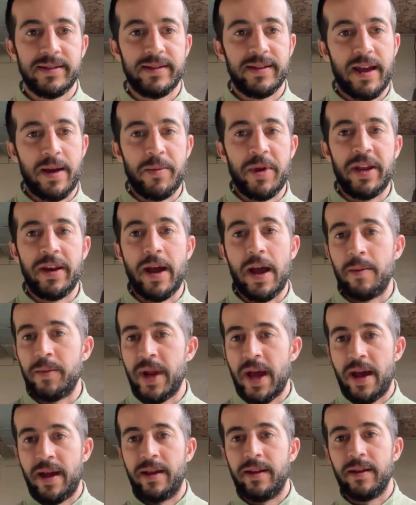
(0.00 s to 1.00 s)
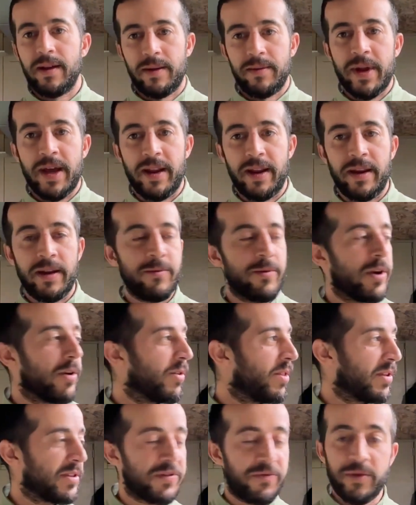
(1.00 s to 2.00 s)
I mean, I'm not
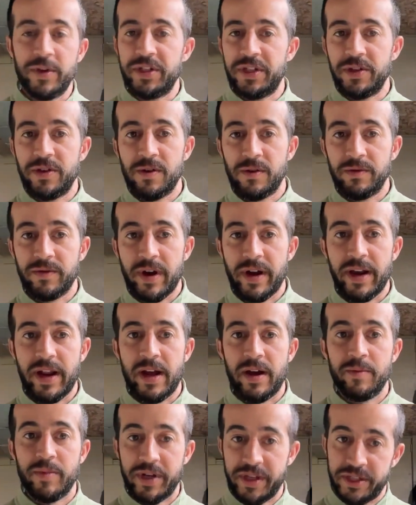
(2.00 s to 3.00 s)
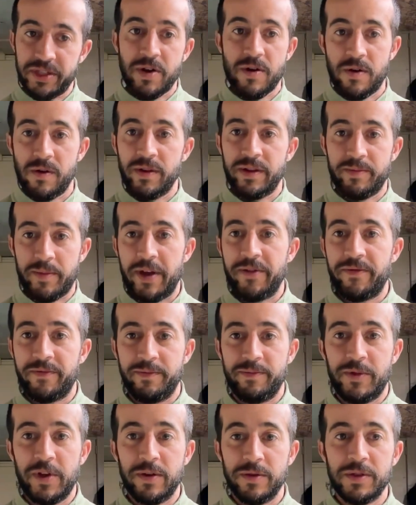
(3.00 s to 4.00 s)
anywhere that's freezing cold right now, but it's cold. My
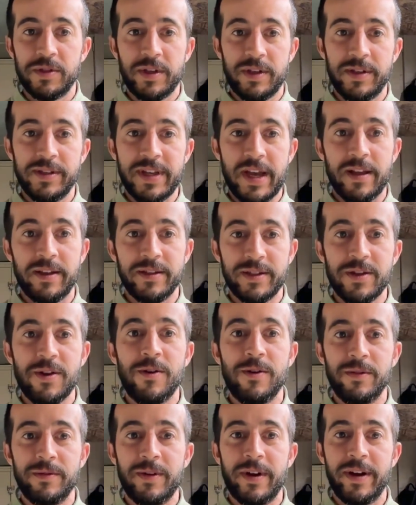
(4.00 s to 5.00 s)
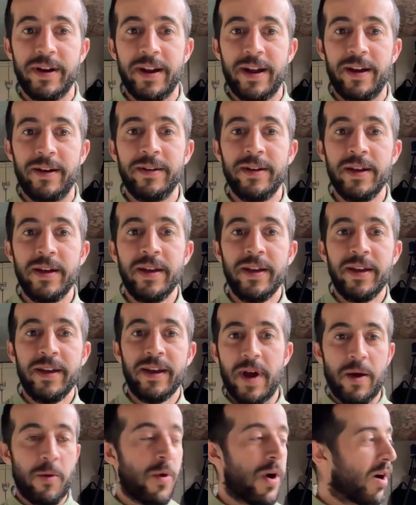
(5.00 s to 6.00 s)
toes can tell it's cold right now.
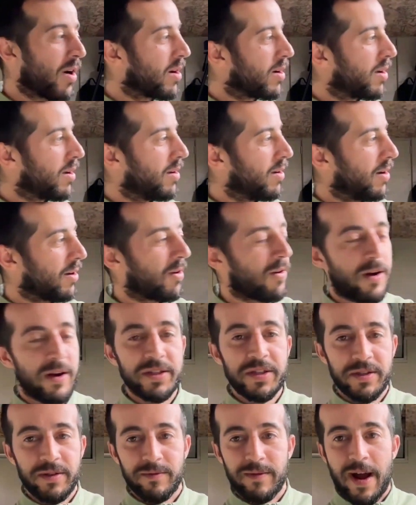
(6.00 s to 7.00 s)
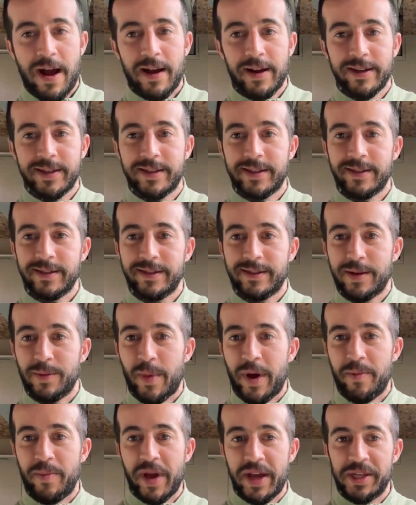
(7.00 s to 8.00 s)
I walk across the rocks to
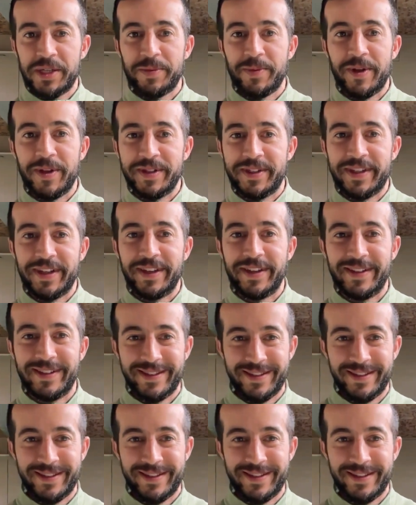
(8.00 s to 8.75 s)
my basement to